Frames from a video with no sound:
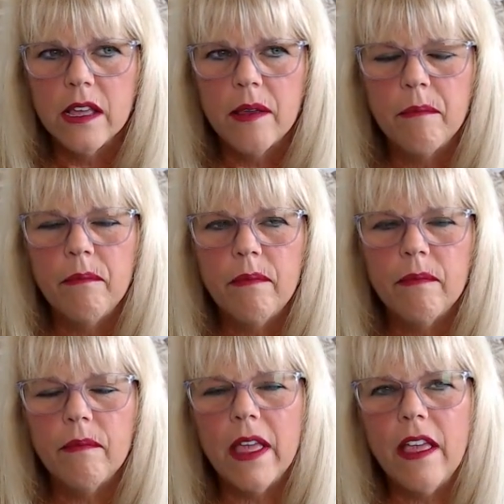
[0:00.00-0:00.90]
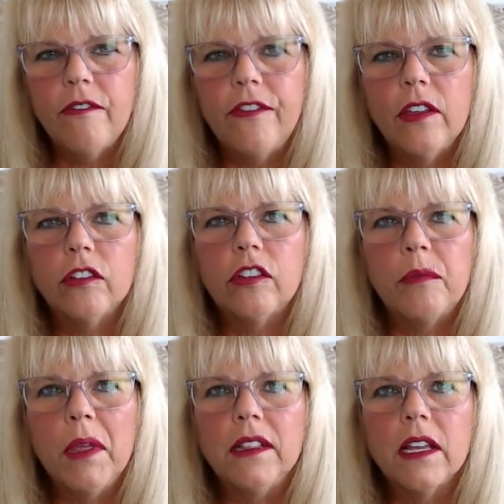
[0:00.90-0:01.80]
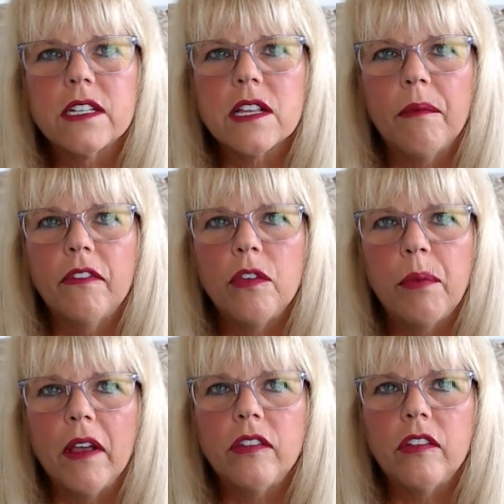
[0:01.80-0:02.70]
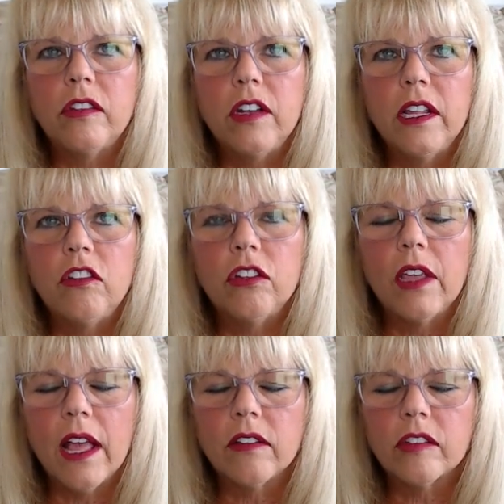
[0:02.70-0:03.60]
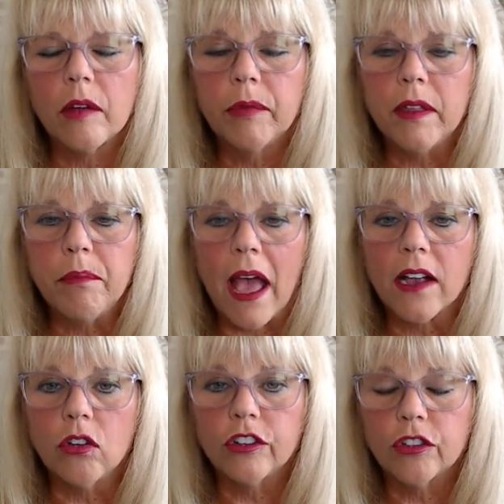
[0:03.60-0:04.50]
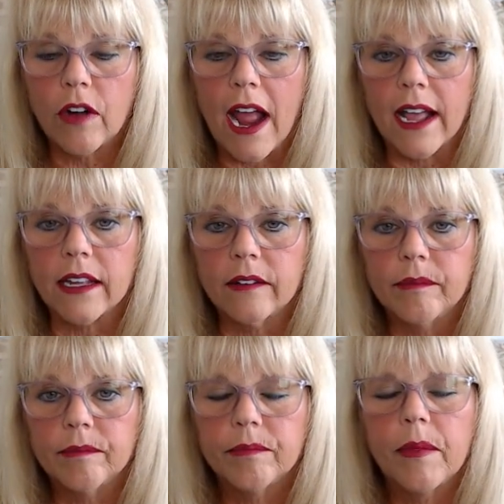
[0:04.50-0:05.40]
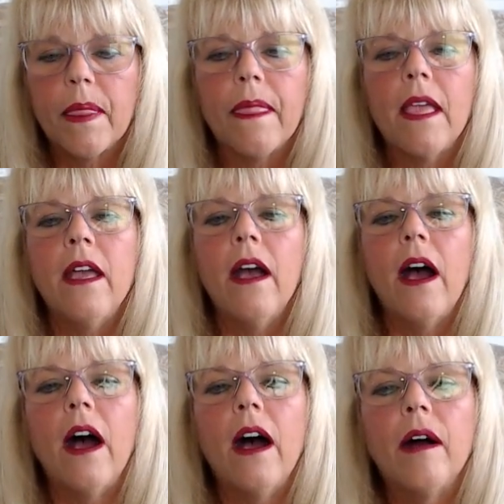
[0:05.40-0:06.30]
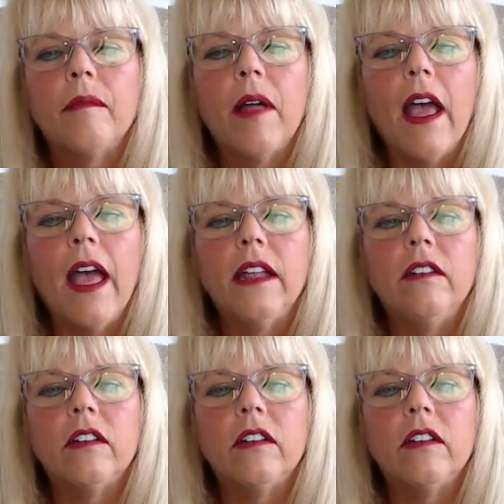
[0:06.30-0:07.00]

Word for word: it feels to me like some of you Pisces need to get something back on track. Um, and